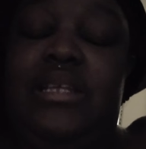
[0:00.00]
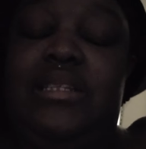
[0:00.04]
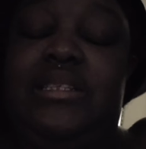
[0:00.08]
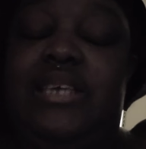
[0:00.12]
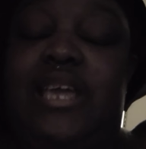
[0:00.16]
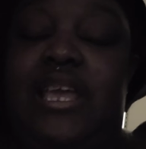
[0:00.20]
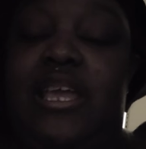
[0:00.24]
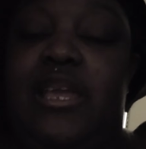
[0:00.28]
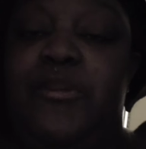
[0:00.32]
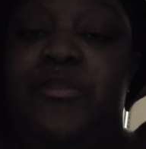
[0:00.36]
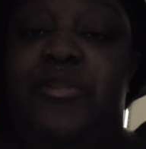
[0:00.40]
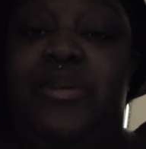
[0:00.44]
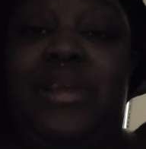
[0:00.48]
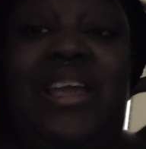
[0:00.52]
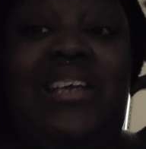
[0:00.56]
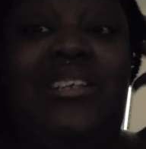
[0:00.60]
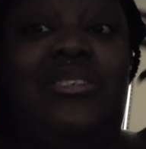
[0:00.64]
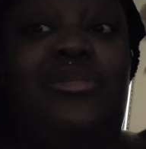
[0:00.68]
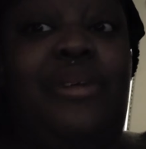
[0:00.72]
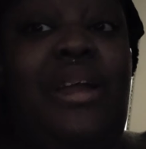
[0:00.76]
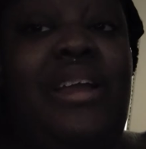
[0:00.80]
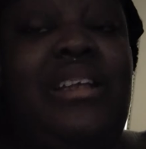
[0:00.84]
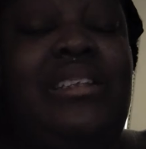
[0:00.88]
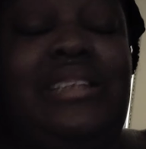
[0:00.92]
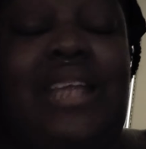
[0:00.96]
and taking
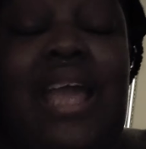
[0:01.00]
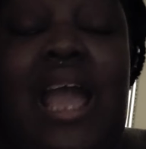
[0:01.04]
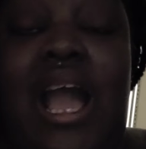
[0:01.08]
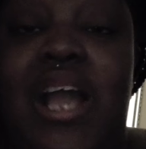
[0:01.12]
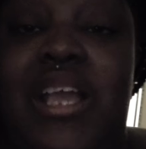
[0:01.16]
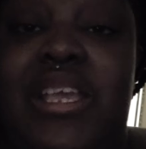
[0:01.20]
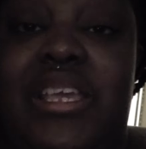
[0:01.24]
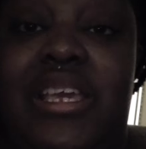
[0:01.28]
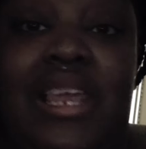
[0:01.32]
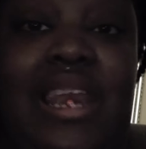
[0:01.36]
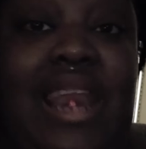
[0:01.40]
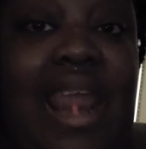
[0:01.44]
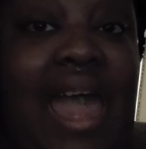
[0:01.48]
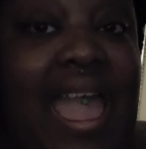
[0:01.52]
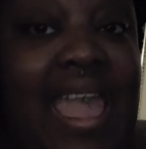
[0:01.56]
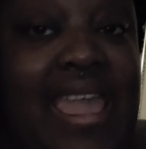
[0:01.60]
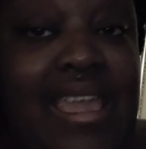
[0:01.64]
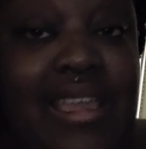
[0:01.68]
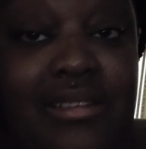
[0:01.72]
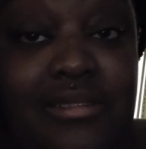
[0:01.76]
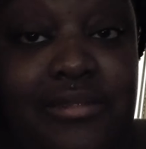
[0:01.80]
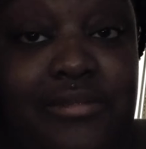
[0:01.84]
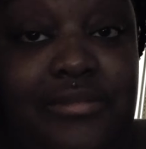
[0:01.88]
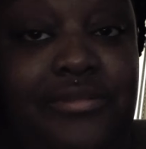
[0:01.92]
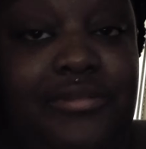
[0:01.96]
place right now in your
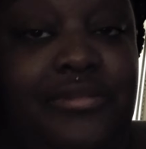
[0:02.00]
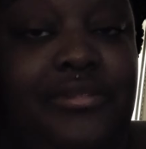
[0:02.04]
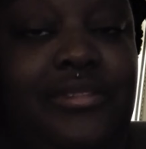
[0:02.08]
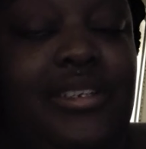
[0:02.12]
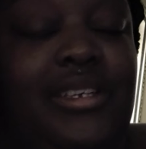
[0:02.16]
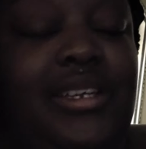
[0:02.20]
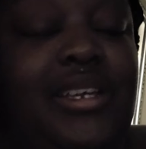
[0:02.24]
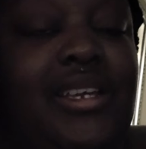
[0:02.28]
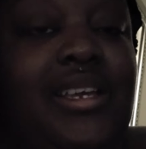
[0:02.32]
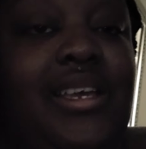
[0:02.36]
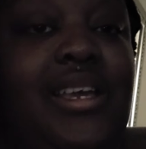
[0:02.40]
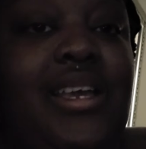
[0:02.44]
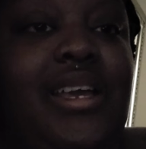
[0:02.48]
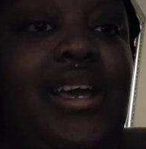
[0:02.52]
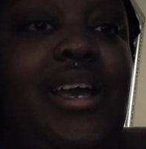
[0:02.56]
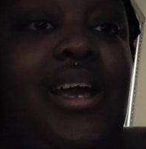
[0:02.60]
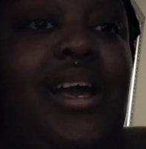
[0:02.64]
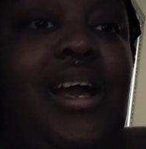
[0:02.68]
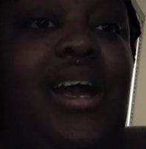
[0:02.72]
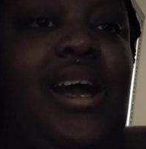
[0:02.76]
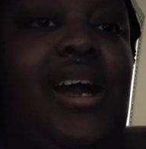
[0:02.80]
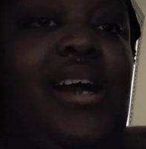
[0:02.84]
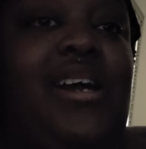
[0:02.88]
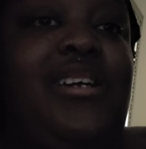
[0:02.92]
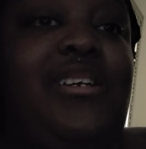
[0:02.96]
life.
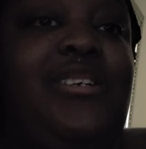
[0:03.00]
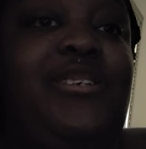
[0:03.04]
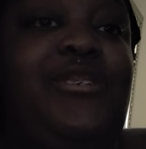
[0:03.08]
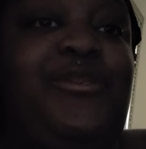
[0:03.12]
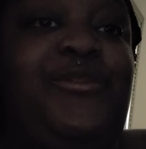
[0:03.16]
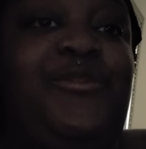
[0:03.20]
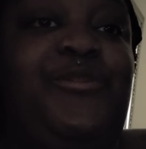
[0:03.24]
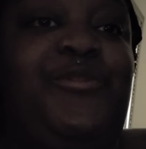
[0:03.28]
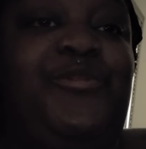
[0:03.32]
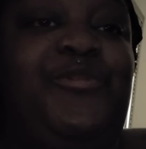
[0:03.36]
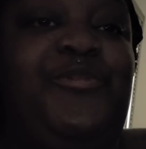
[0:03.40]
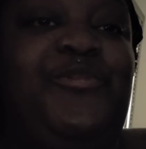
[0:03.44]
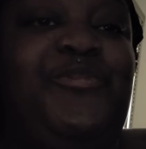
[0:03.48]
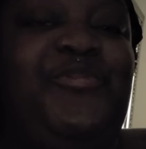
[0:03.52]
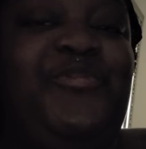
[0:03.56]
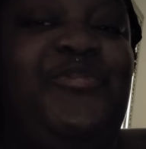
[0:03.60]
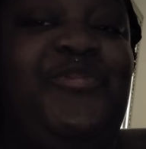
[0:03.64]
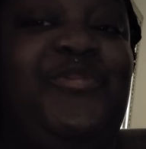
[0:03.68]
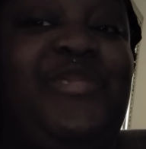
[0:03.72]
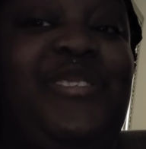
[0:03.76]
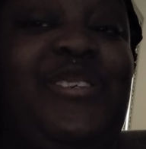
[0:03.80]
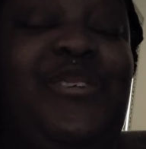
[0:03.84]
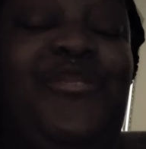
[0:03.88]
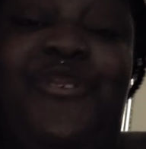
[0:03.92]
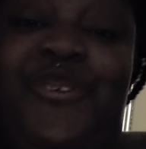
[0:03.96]
Um,
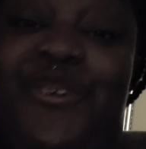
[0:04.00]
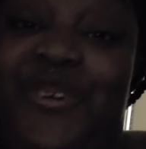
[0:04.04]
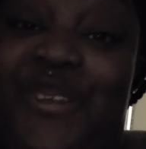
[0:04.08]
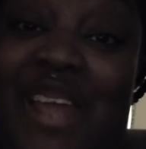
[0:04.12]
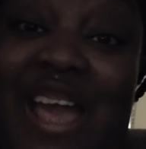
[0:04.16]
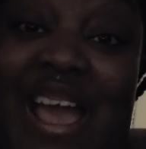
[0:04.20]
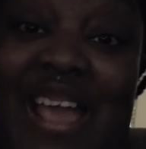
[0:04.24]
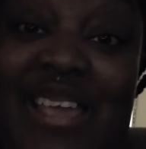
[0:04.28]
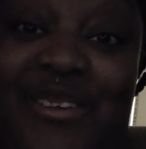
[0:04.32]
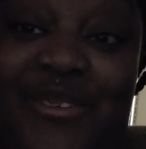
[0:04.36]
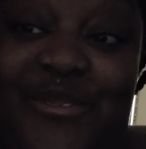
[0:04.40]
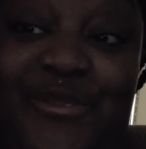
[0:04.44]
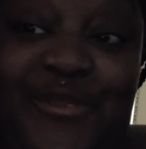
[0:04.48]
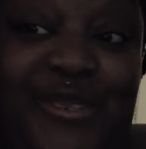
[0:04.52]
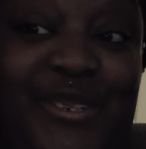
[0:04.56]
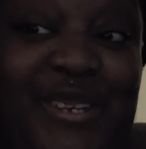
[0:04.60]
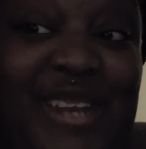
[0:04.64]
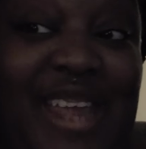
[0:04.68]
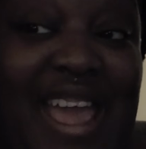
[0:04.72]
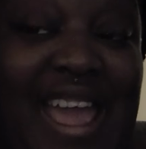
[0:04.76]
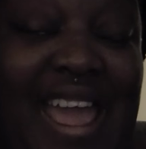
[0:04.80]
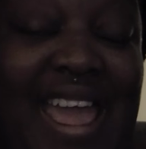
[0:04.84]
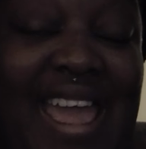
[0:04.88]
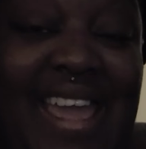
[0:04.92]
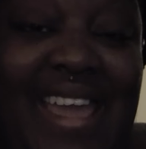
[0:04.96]
you feel that? You feel
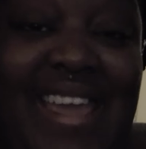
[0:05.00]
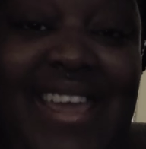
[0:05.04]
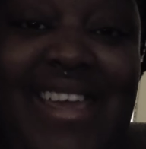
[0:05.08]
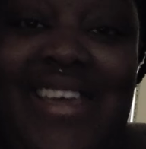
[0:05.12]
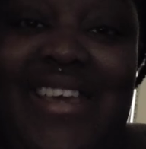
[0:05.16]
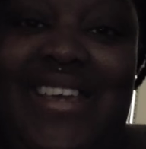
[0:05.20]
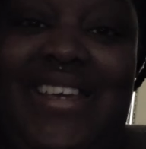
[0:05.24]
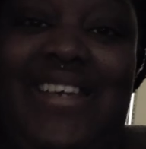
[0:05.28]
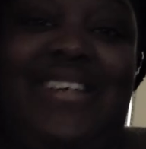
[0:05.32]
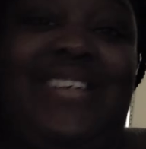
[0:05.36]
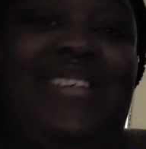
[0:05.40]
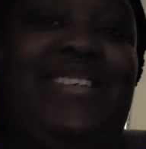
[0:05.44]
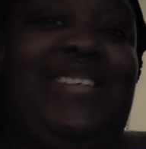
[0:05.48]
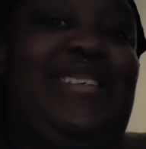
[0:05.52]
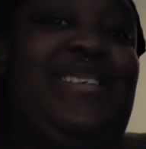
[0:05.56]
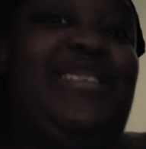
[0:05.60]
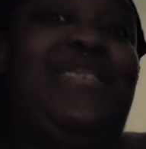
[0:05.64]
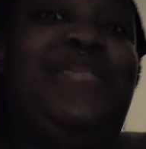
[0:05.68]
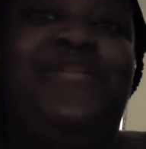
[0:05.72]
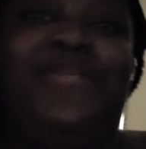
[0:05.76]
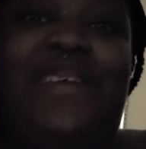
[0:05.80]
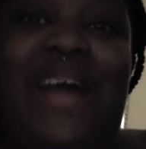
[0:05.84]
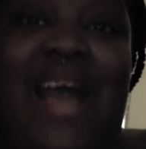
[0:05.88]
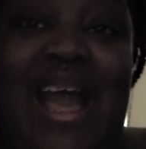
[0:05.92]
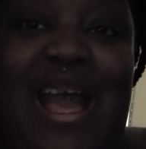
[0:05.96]
that?
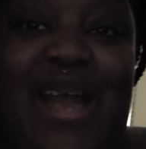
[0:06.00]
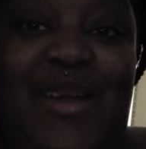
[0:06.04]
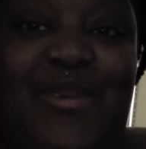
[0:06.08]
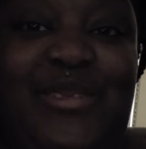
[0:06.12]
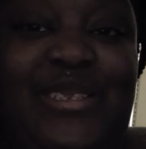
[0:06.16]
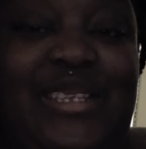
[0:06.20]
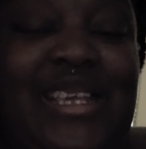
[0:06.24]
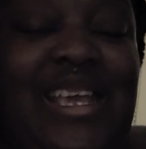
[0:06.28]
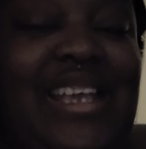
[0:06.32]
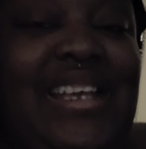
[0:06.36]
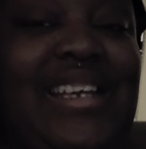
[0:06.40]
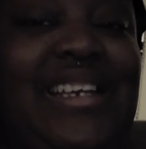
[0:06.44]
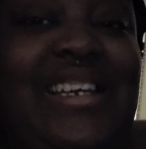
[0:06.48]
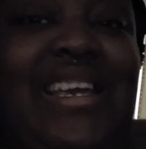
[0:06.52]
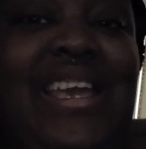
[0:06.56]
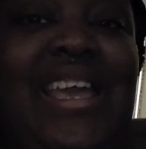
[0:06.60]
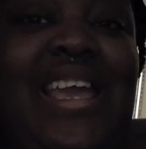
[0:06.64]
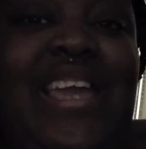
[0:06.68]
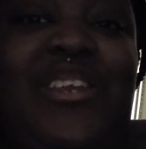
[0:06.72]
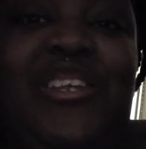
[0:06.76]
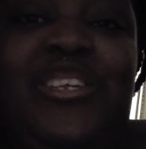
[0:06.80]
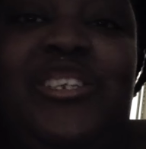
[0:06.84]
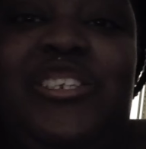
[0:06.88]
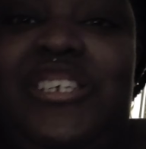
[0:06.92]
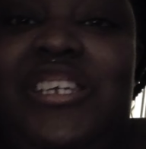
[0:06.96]
Good vibes and good
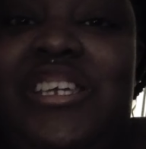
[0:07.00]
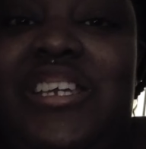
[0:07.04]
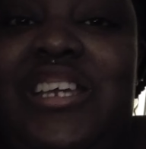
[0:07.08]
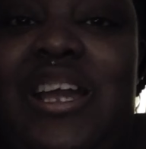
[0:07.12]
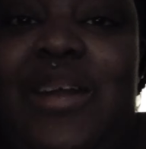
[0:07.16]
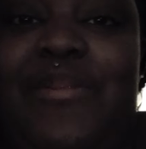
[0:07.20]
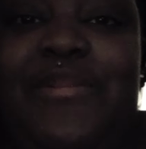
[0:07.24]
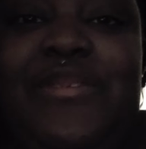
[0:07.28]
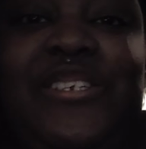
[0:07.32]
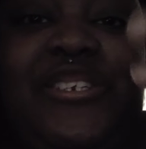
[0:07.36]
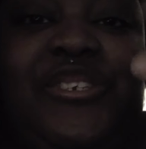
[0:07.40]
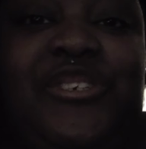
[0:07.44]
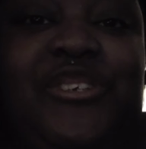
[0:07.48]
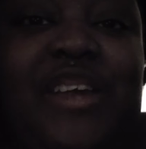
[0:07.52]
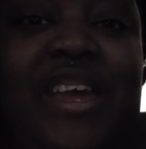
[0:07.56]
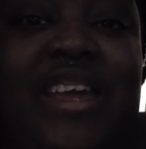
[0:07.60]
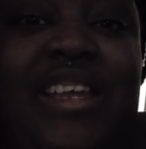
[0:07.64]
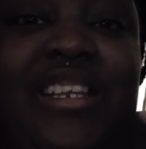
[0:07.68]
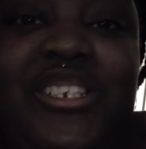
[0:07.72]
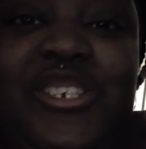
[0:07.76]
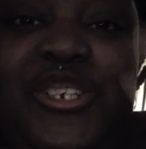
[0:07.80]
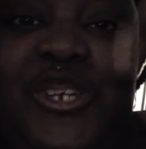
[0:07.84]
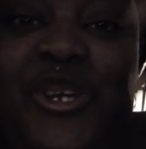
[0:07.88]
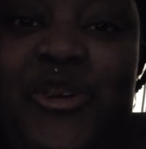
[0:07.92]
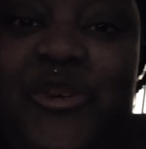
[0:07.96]
energy coming
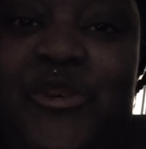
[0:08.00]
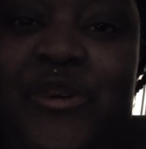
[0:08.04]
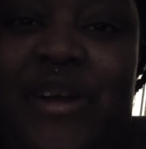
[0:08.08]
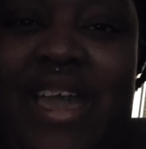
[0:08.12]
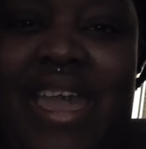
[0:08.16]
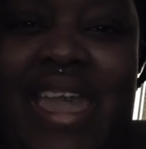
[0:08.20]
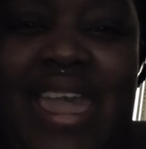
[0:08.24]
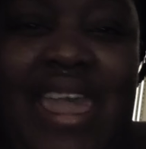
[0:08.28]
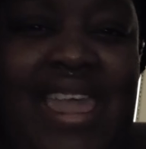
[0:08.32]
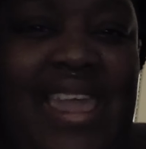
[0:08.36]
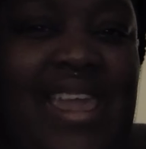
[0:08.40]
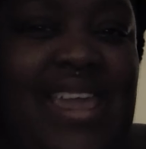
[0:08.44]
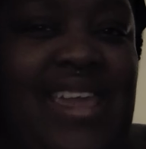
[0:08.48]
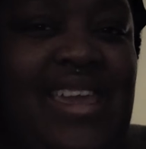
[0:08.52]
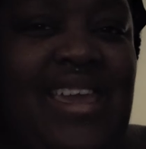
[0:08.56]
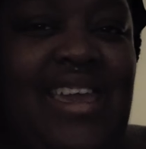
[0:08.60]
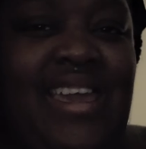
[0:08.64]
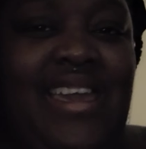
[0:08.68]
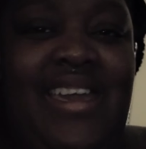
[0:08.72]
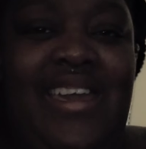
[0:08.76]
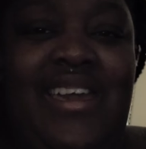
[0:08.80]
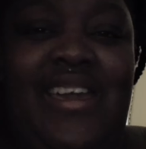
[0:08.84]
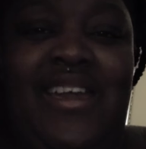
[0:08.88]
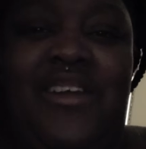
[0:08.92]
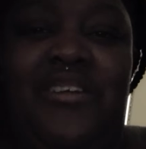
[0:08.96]
straight your way.
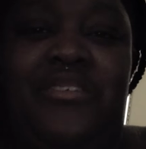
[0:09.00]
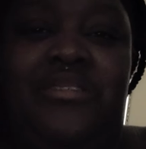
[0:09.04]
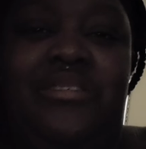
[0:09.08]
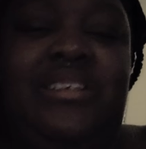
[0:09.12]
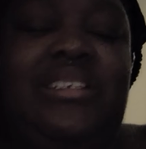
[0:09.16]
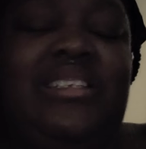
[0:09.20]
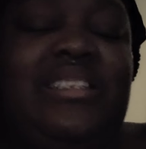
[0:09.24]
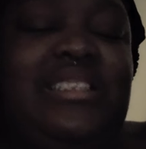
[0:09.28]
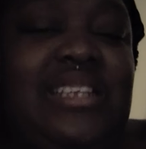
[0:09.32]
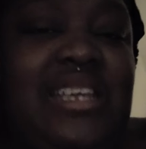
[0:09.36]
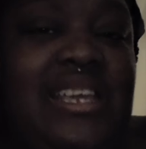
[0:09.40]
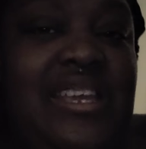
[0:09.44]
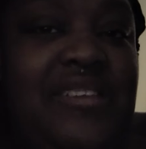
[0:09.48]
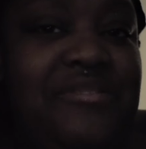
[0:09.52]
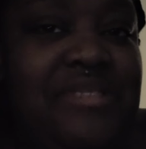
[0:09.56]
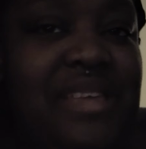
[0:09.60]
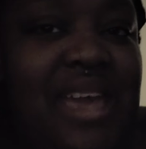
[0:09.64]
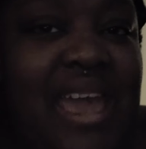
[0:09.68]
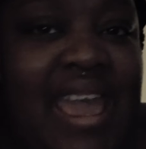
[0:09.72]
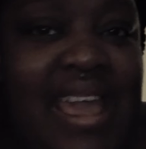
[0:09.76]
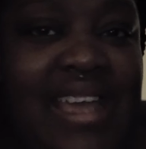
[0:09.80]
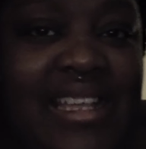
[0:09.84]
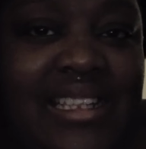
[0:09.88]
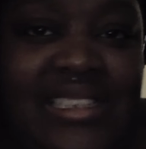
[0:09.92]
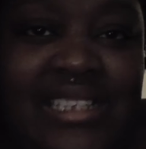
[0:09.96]
Receive
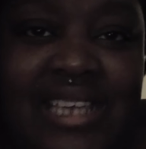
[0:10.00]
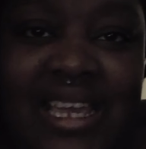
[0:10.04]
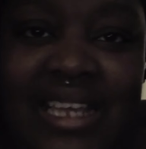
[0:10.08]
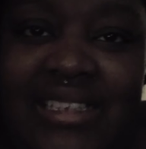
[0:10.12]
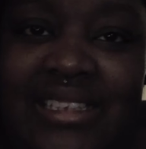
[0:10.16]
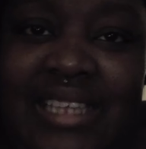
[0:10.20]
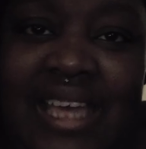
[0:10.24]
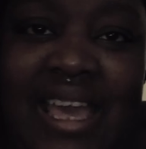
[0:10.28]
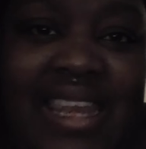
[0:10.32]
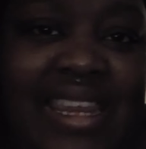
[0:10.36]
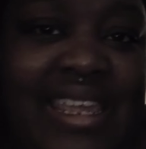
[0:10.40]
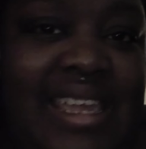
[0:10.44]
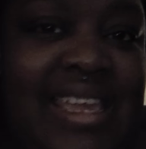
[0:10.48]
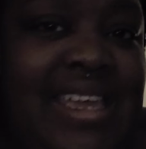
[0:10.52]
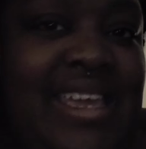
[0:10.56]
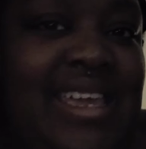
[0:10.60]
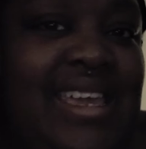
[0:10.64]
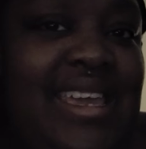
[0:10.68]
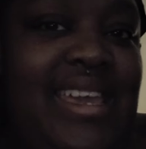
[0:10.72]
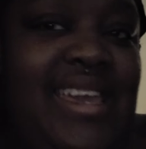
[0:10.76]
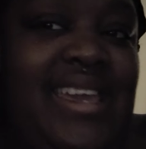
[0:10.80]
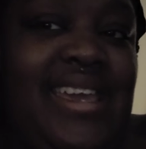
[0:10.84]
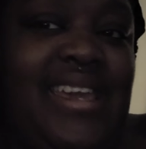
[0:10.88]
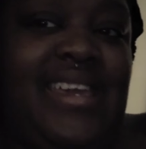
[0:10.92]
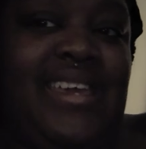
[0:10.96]
that. Take that
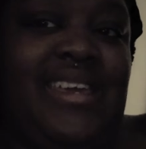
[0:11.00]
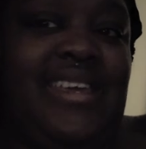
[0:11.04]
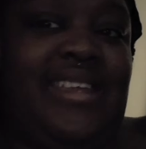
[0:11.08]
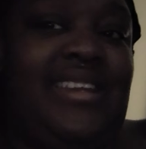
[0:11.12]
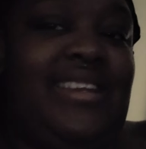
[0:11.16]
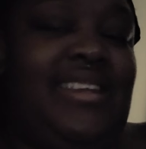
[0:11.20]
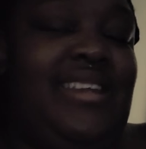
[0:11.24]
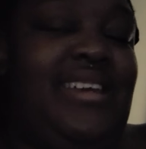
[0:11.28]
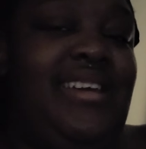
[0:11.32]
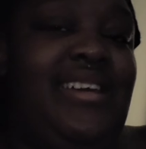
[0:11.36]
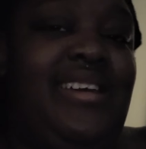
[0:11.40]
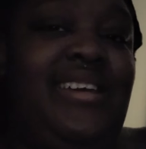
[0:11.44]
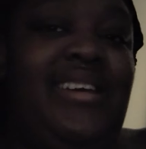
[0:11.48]
in.